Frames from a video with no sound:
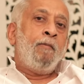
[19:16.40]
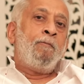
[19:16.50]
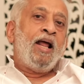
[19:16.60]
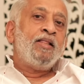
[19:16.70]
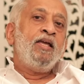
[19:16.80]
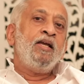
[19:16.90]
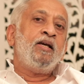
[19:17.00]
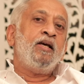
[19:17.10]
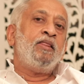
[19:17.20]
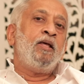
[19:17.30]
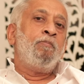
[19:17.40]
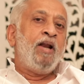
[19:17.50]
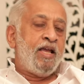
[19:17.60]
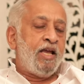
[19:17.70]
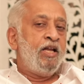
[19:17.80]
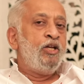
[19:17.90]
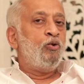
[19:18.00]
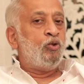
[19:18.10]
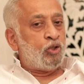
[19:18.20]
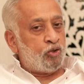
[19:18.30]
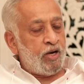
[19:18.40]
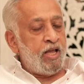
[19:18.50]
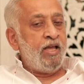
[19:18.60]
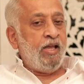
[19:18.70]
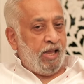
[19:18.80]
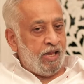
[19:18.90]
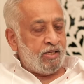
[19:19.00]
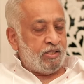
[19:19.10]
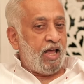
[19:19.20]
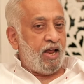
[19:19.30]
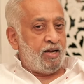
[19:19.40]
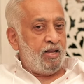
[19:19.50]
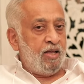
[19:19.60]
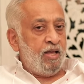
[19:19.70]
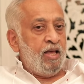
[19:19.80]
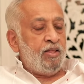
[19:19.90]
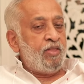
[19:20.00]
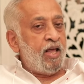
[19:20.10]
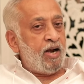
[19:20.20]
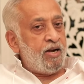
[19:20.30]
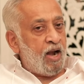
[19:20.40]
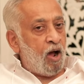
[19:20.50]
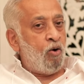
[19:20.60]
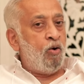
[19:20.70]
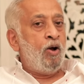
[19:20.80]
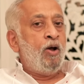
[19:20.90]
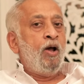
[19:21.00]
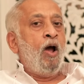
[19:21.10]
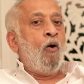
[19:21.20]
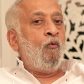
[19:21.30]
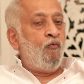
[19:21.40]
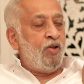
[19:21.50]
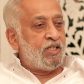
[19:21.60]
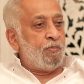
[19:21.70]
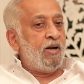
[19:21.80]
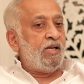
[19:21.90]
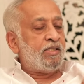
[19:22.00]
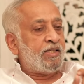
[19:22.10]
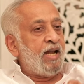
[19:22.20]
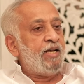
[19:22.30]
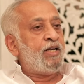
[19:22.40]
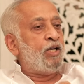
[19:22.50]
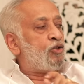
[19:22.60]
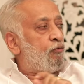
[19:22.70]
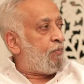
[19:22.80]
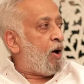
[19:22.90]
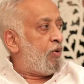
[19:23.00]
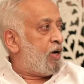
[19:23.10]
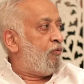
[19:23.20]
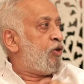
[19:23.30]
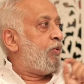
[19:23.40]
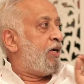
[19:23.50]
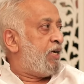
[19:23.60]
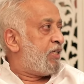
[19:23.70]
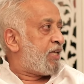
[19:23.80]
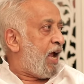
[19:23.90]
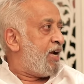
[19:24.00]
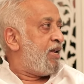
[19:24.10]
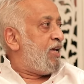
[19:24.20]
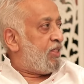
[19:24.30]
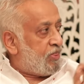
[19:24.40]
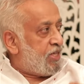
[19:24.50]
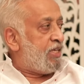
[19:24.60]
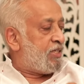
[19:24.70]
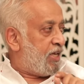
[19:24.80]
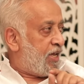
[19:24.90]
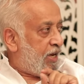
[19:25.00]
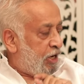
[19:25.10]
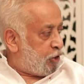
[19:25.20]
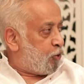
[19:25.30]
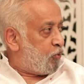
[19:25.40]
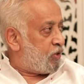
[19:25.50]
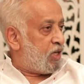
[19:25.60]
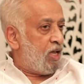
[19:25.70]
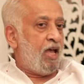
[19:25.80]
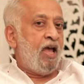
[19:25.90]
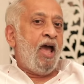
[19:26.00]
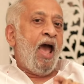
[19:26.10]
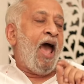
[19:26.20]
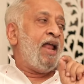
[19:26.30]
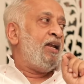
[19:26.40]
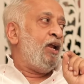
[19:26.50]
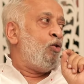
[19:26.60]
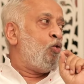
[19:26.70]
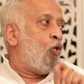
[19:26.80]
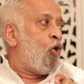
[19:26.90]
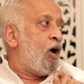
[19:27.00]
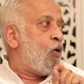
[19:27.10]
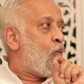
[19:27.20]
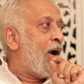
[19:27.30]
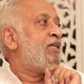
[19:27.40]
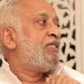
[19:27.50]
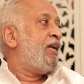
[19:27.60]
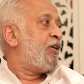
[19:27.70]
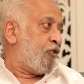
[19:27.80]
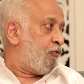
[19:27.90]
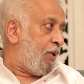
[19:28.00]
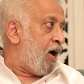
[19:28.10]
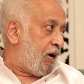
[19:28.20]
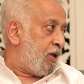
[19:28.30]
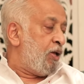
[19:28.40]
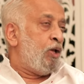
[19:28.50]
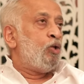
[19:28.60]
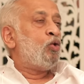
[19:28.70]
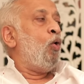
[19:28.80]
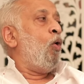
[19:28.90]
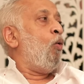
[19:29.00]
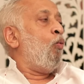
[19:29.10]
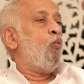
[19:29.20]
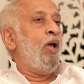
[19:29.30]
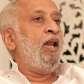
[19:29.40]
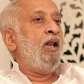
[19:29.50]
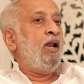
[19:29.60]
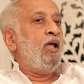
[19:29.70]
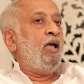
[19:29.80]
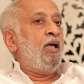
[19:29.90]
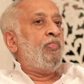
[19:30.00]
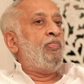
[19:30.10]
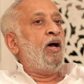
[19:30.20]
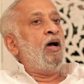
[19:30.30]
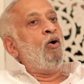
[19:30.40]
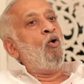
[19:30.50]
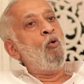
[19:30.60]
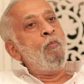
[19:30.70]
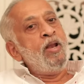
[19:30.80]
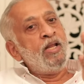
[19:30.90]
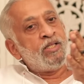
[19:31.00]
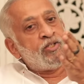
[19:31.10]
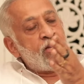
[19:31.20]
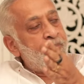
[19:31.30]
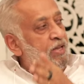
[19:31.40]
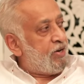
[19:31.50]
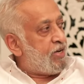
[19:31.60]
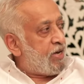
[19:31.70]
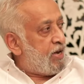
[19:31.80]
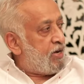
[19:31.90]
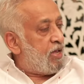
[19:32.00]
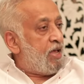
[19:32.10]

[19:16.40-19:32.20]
But I think the breaking news today is that there are now visible centers of power which will decide these issues, and no longer one center of power. So, will the Home Ministry be retained?